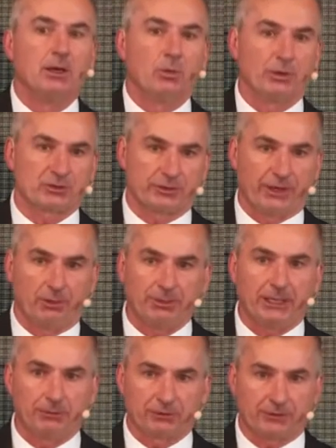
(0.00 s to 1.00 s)
which they'll
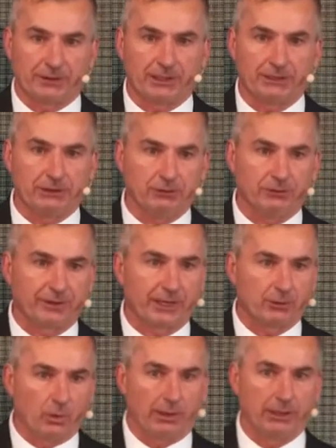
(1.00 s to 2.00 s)
be able to then use
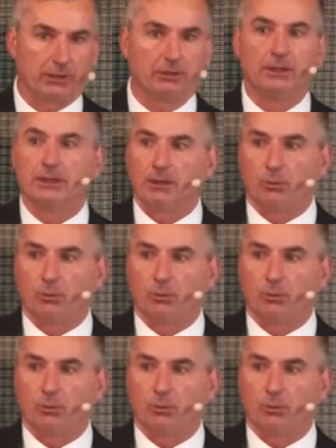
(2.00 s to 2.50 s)
that oil.